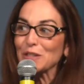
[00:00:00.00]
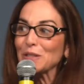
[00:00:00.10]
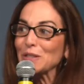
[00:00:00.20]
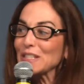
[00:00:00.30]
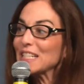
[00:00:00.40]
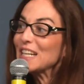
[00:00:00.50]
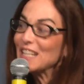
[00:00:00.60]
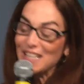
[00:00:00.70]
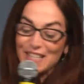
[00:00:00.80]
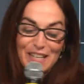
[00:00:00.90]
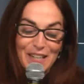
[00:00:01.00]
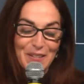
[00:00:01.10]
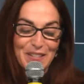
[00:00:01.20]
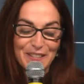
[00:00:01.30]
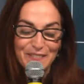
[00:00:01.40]
Corey,
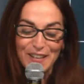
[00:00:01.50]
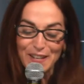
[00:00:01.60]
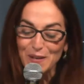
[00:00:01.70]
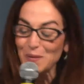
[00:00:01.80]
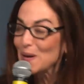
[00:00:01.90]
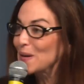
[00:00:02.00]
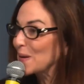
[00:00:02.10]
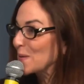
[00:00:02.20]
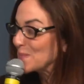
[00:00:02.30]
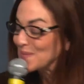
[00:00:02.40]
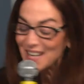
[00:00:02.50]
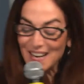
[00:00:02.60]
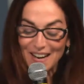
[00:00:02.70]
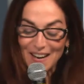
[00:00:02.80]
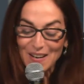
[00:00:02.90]
Dr. Delvecchio, welcome.
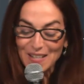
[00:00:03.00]
Our